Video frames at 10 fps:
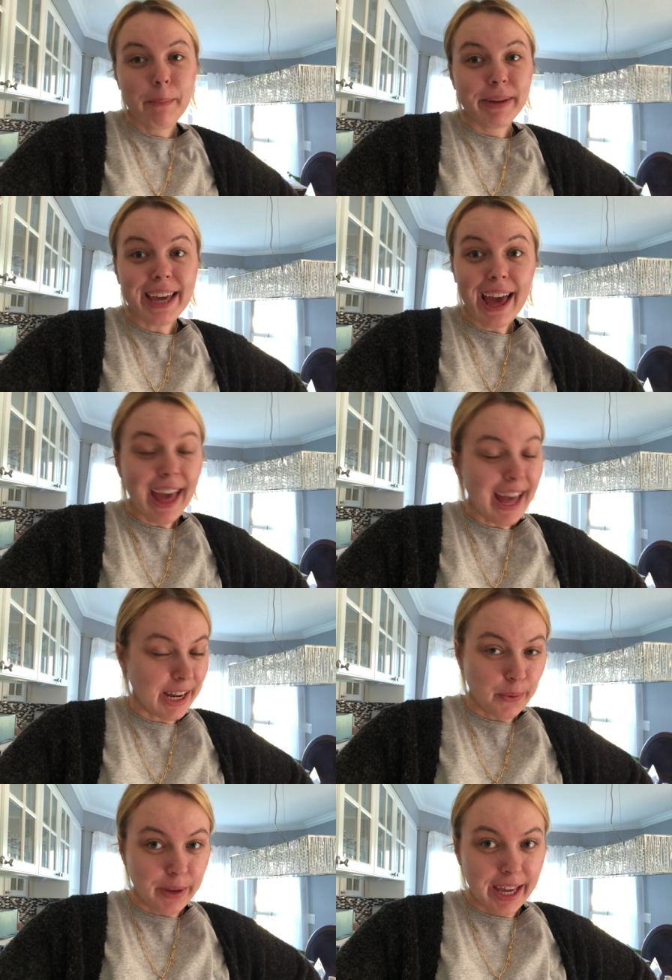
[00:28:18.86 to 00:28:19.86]
yeah,
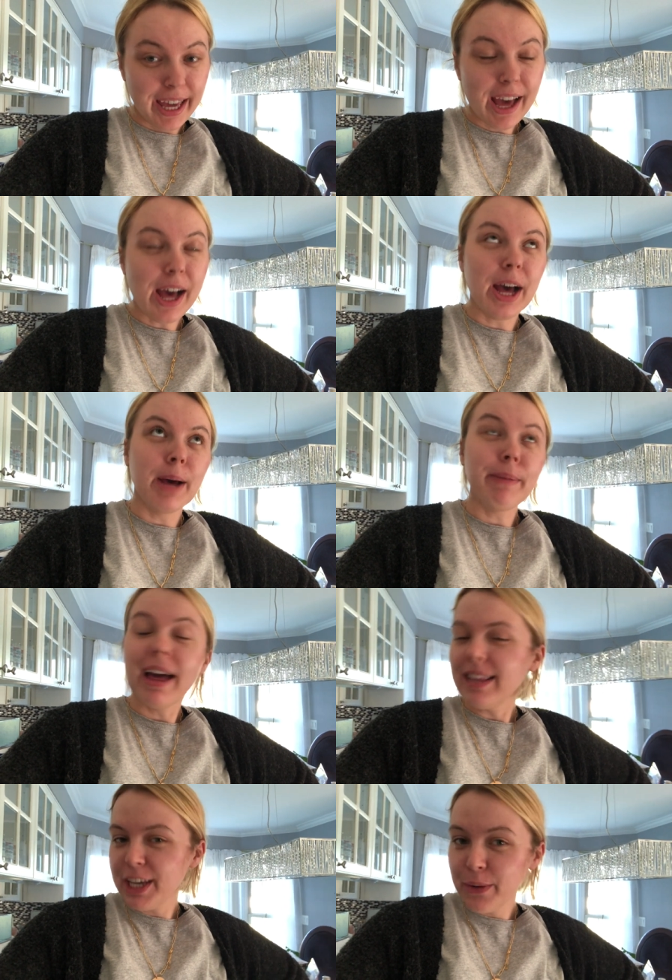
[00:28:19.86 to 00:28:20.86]
anyway, I'll
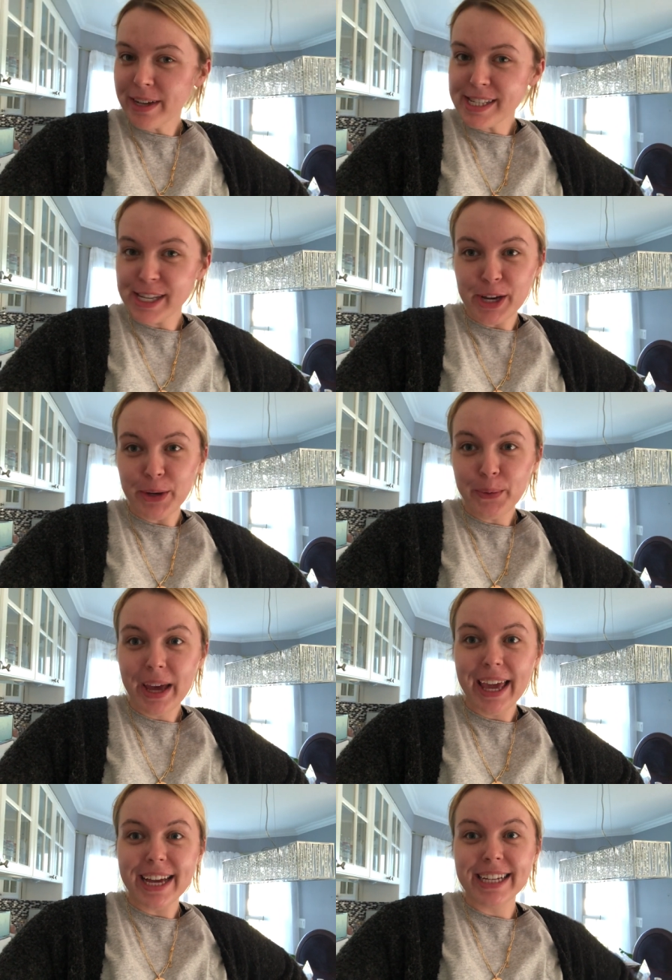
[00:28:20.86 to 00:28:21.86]
let you guys go.
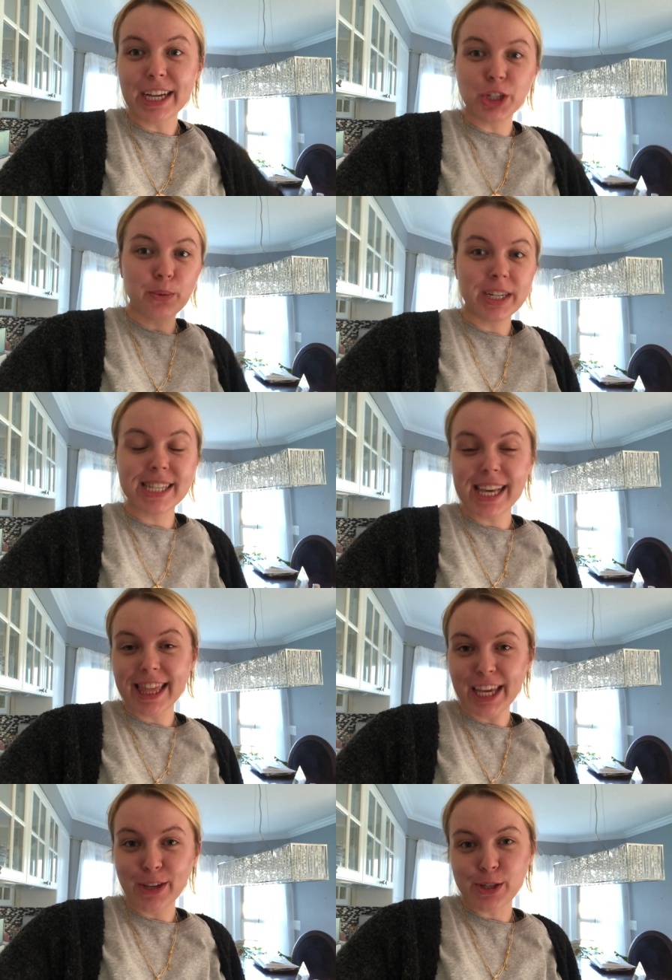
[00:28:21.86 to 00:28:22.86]
And I just wanted to say
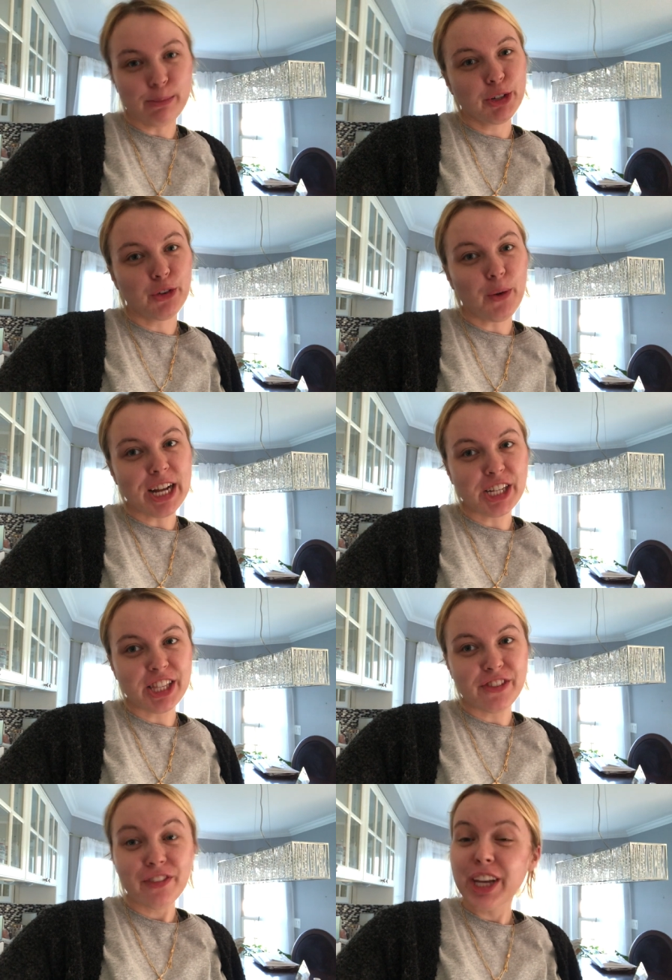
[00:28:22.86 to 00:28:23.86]
thank you so much for watching
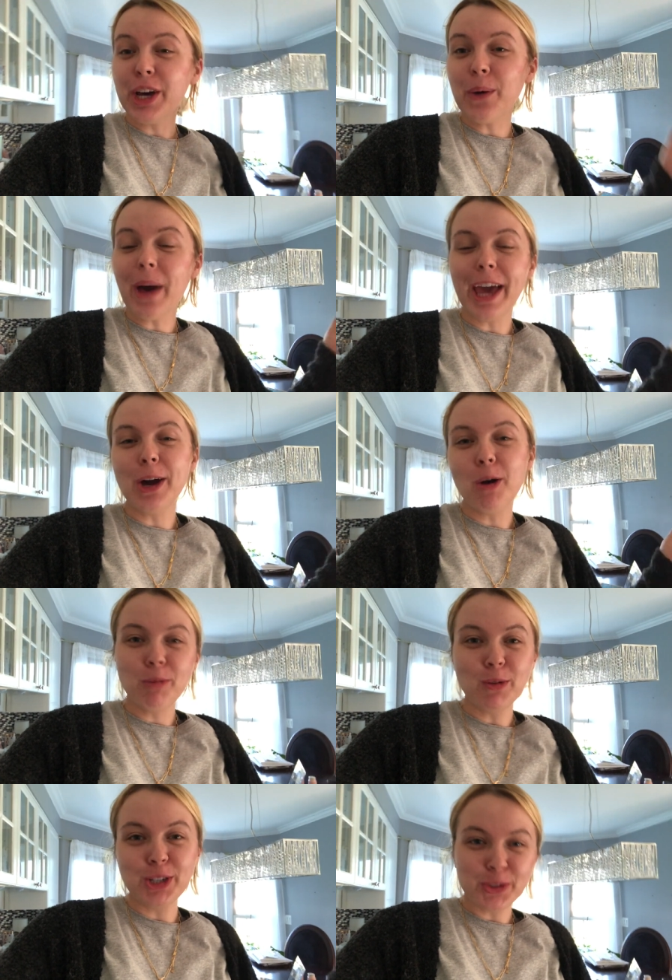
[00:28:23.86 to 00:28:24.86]
this video. I hope
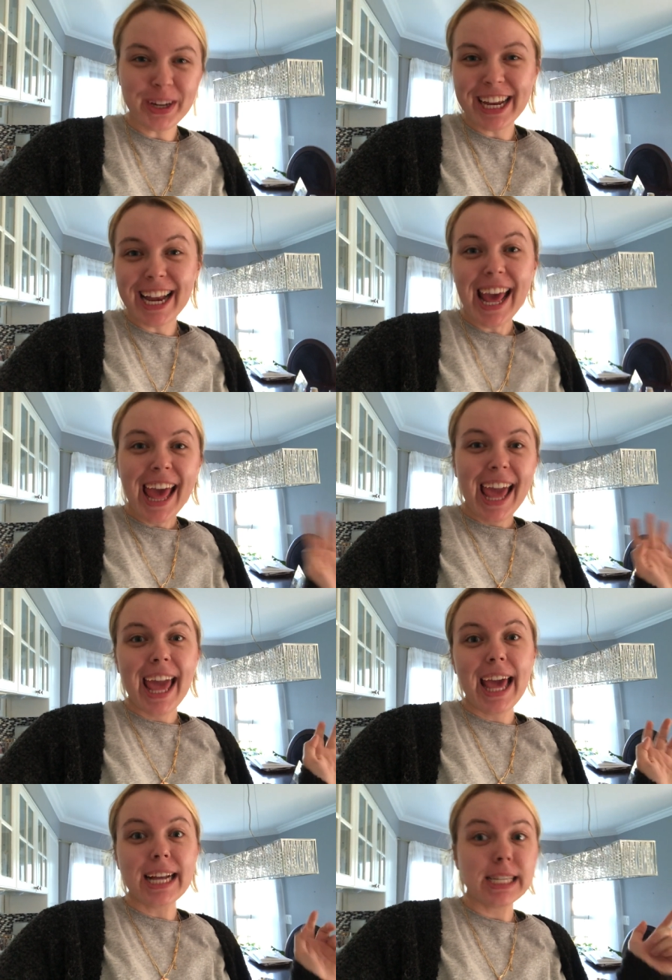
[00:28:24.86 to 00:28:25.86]
you enjoyed it.
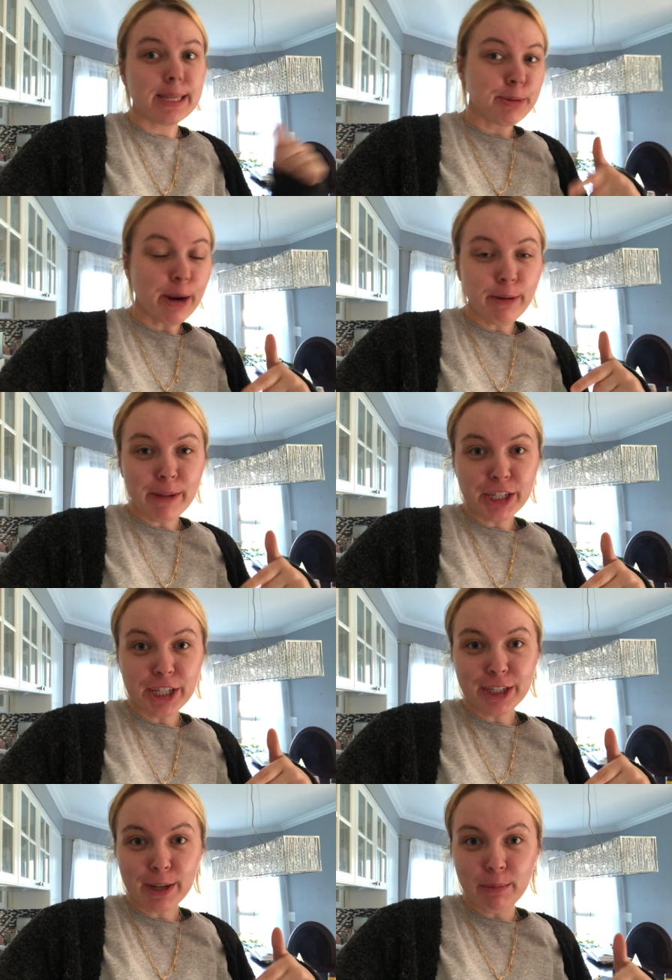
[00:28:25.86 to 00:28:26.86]
And subscribe to my
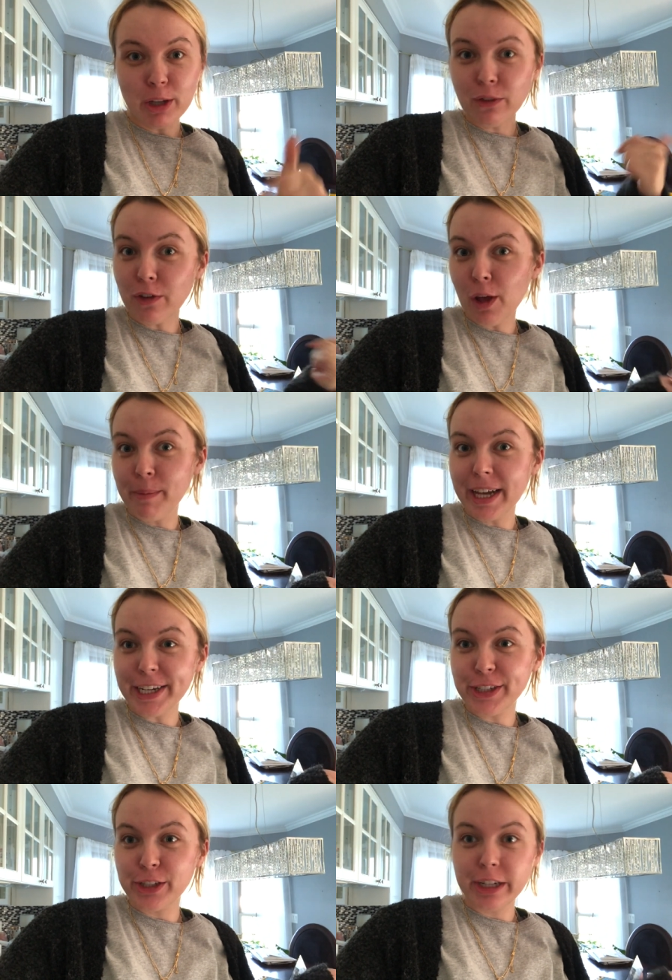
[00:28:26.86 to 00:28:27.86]
channel down below. Follow me on
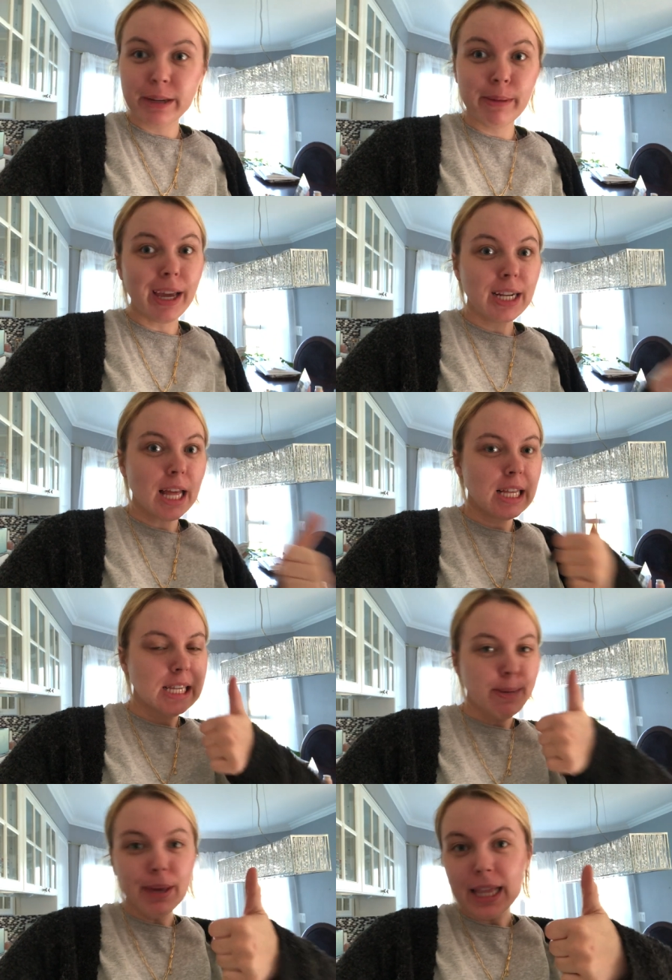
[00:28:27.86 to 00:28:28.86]
Instagram and
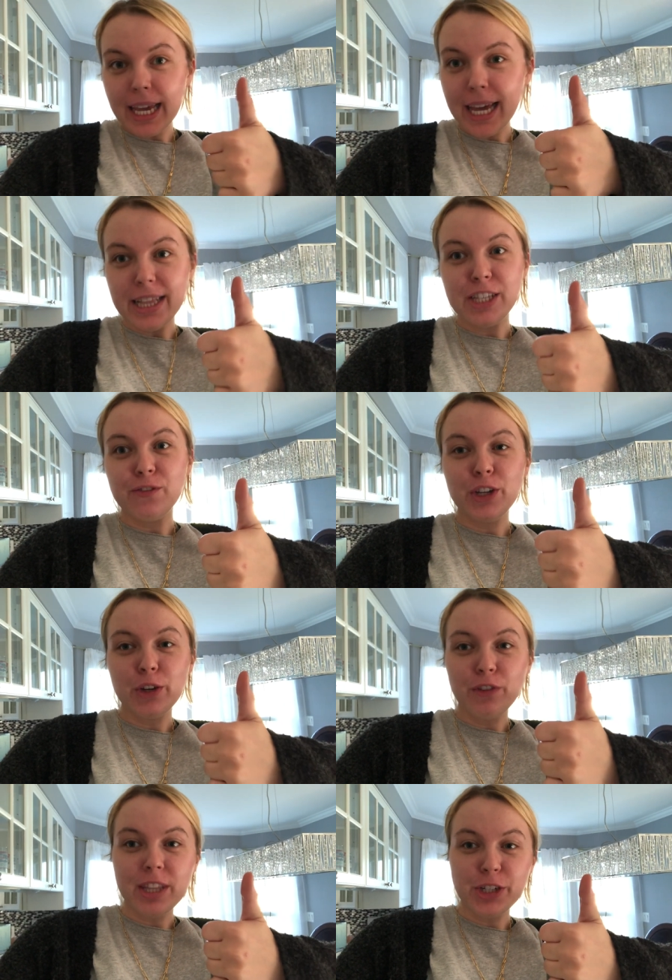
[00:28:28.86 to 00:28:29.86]
give me a like on this video
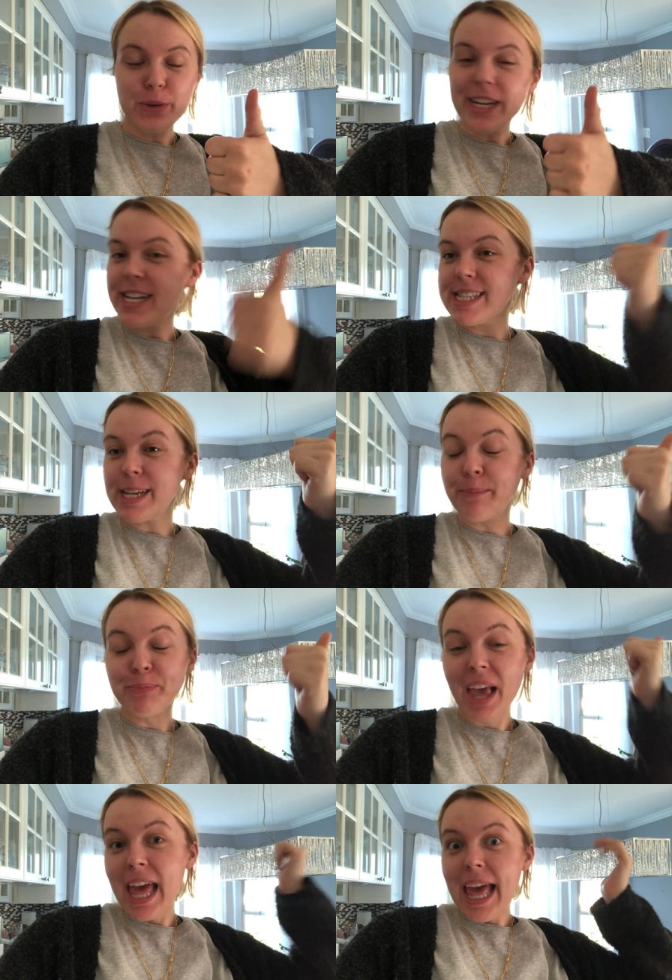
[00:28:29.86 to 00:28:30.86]
if you enjoyed it. So.
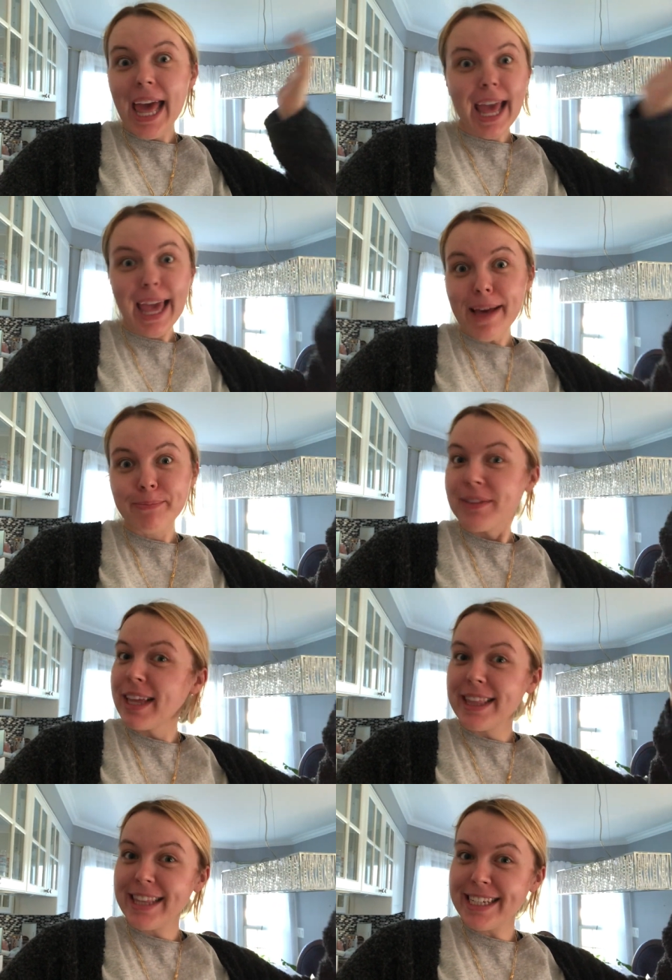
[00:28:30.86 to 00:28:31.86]

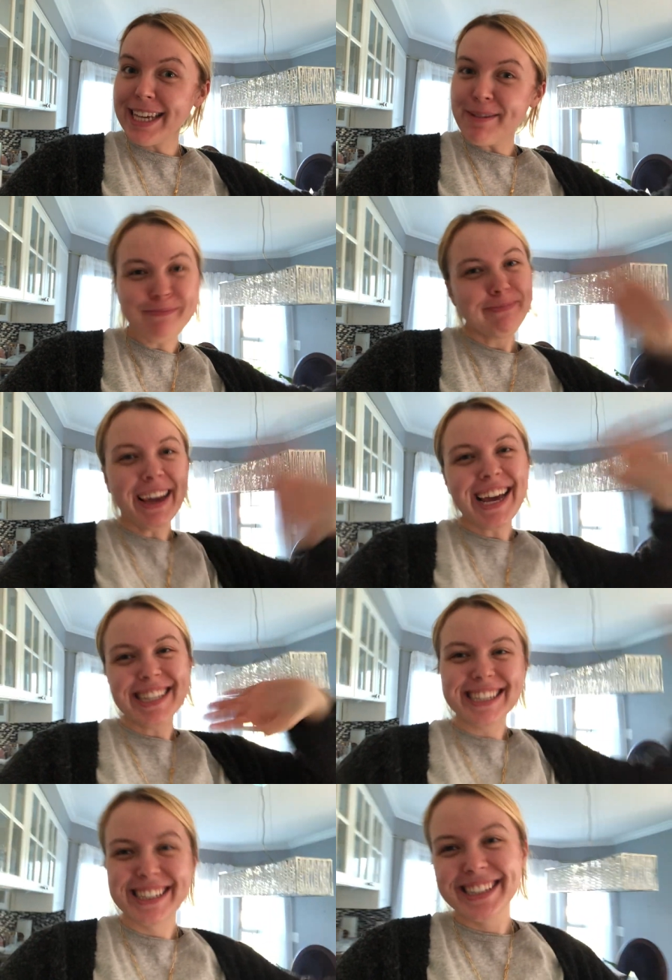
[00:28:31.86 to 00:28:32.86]
Thanks again. Bye,
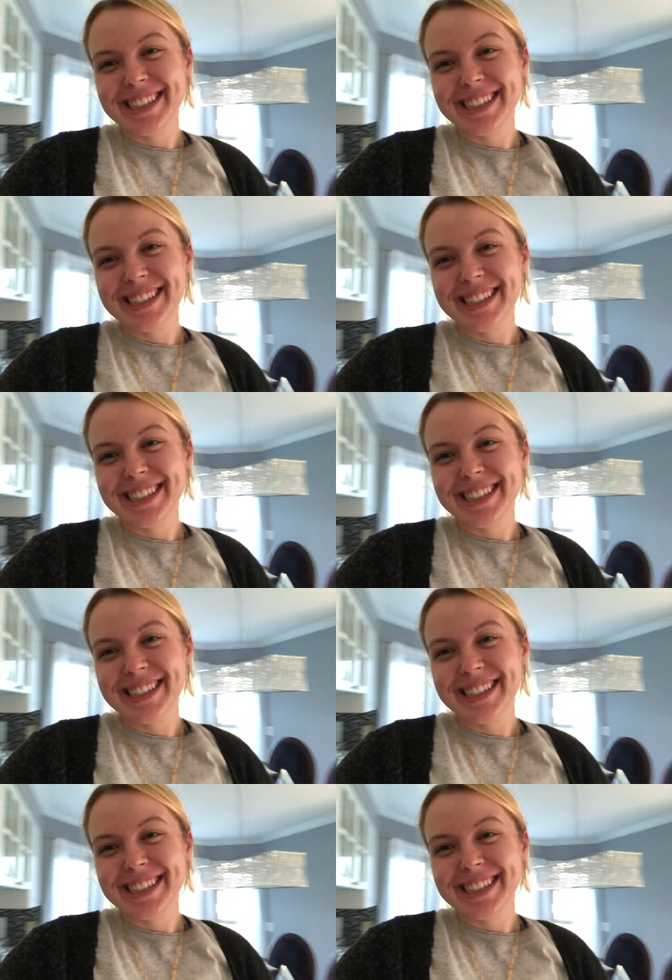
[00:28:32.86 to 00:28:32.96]
guys.